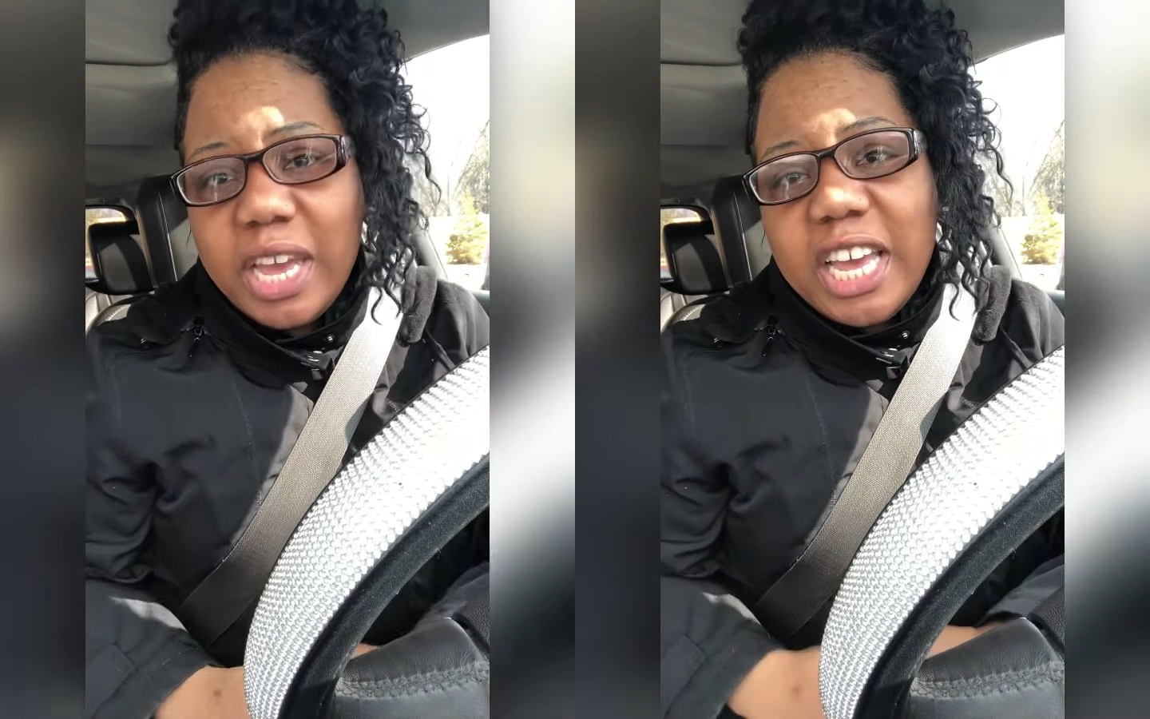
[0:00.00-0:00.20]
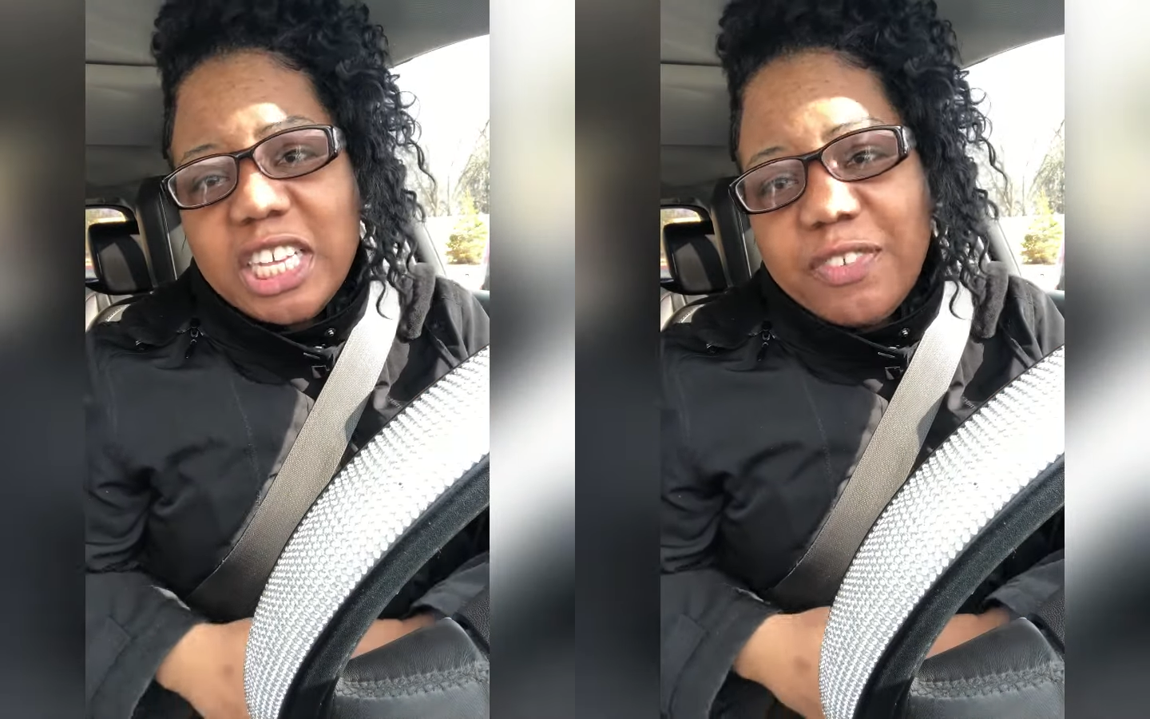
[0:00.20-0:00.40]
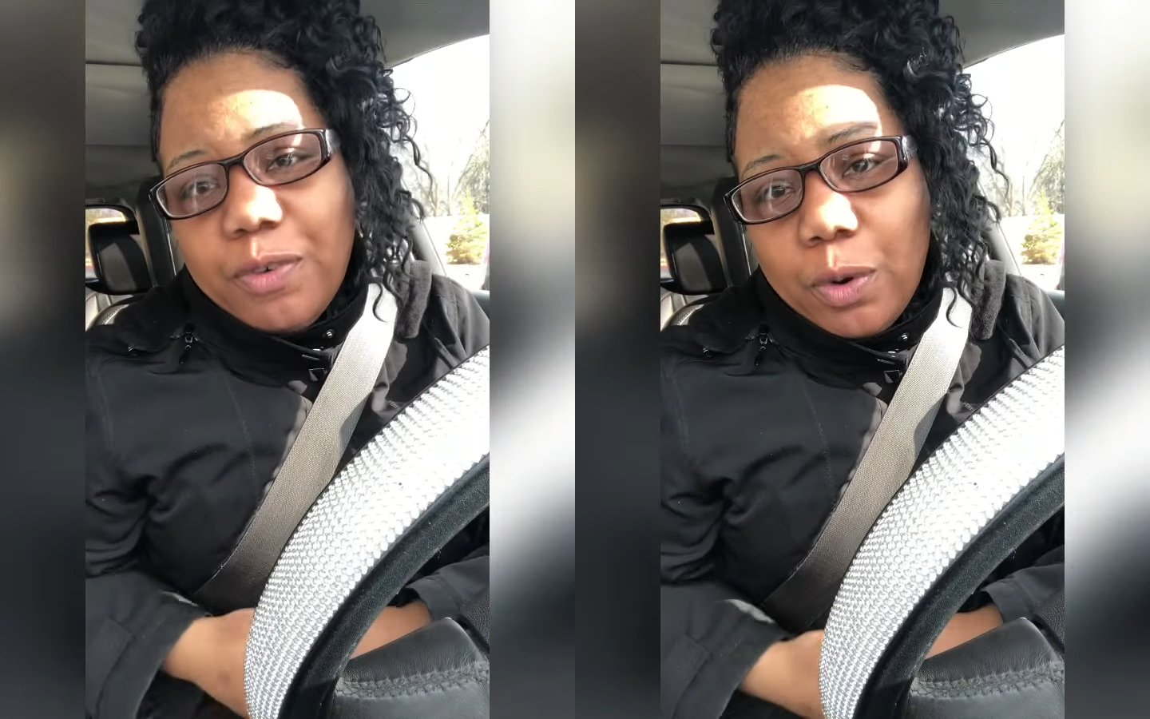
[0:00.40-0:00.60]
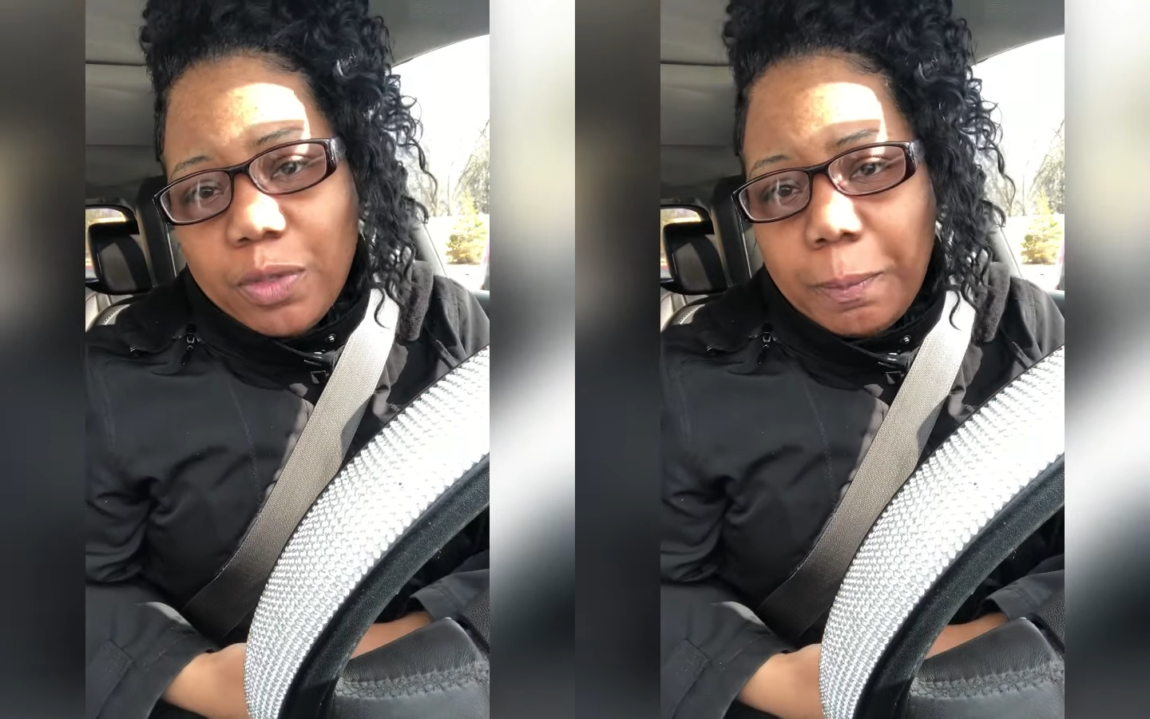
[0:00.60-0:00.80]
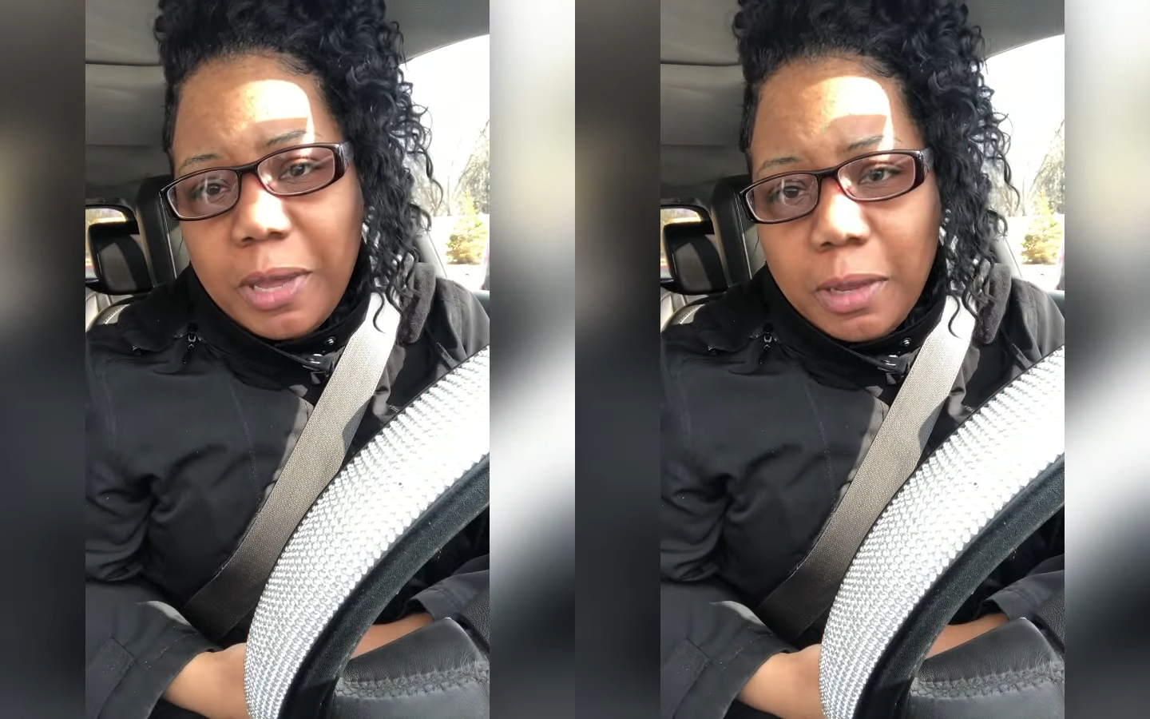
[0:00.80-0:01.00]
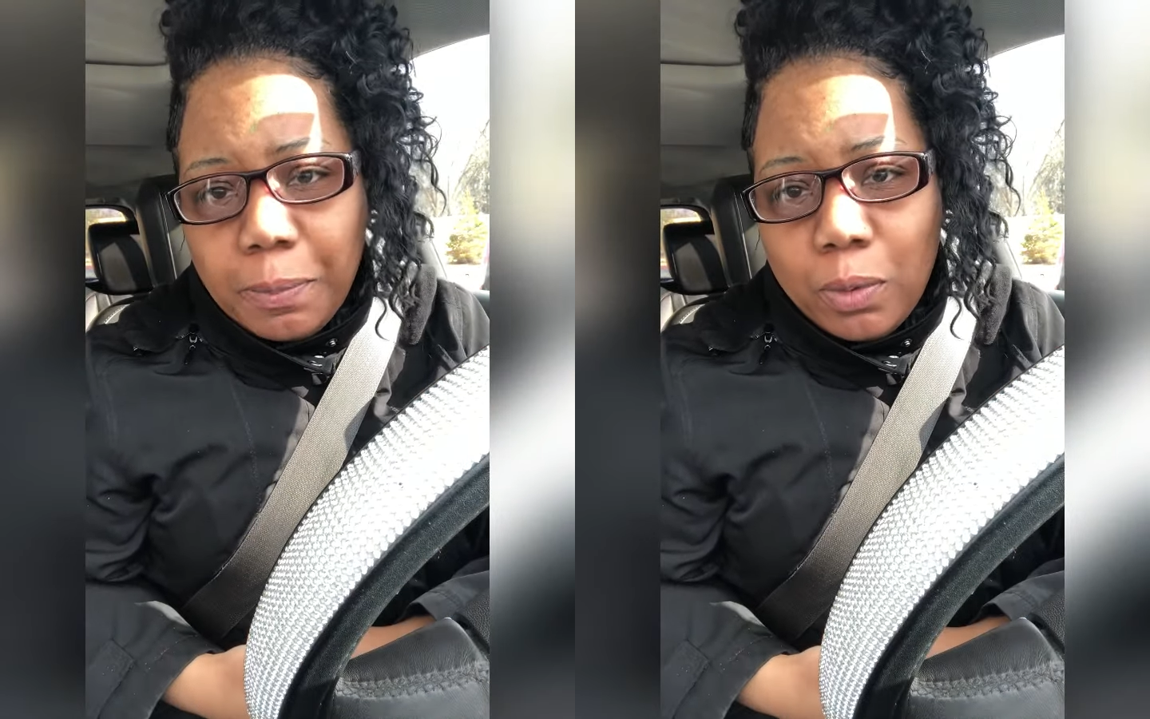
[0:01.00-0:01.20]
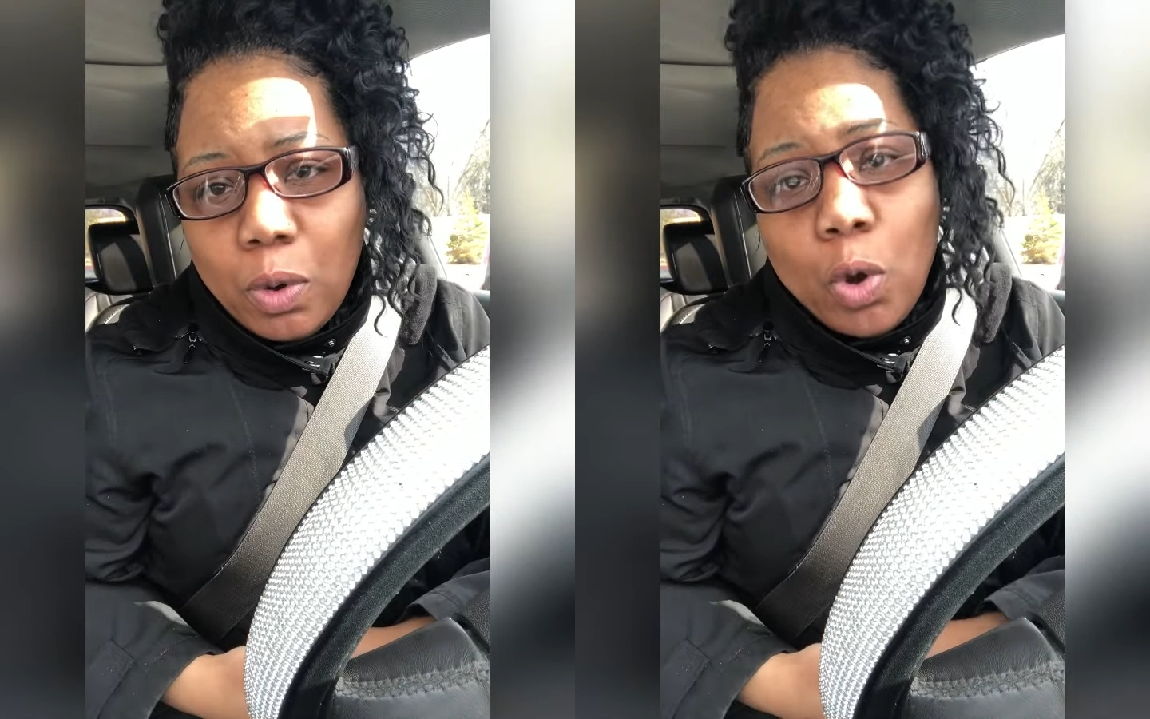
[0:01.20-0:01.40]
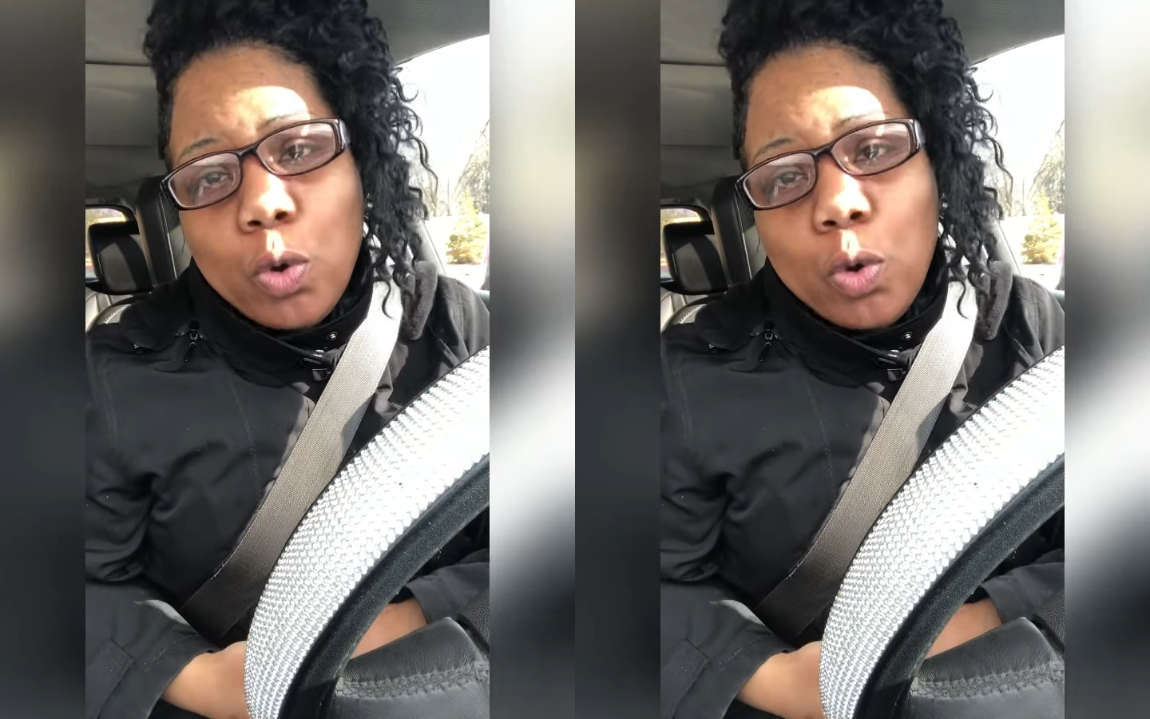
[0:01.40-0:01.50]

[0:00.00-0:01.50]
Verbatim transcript: is for the people